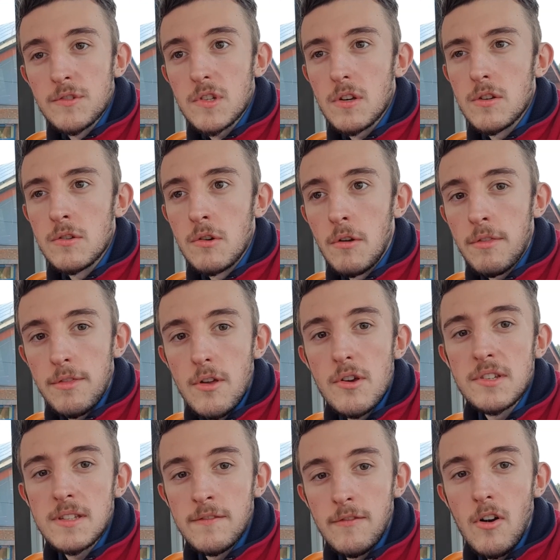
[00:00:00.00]
So you've got
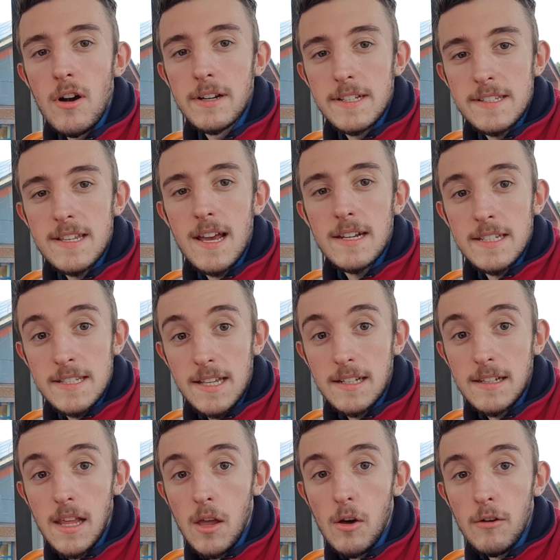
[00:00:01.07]
Thursday, Friday, Saturday,
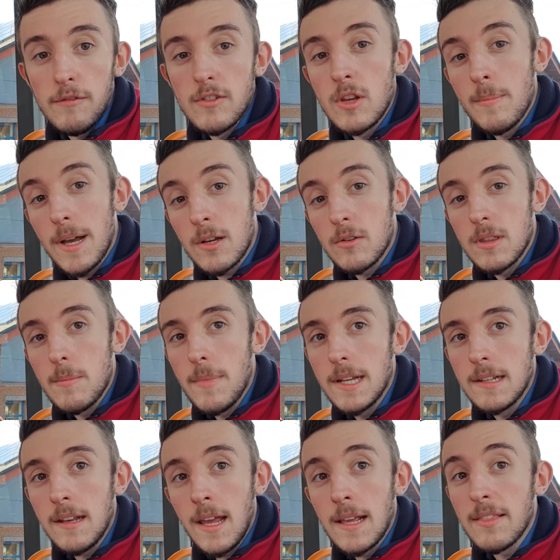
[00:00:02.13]
Sunday off, and you're back on the
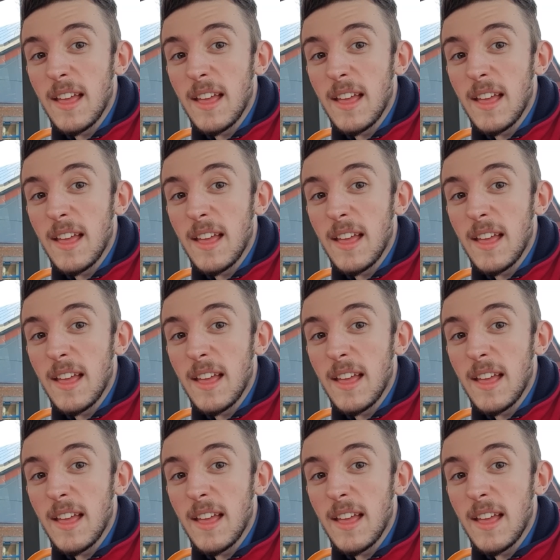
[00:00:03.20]
Monday.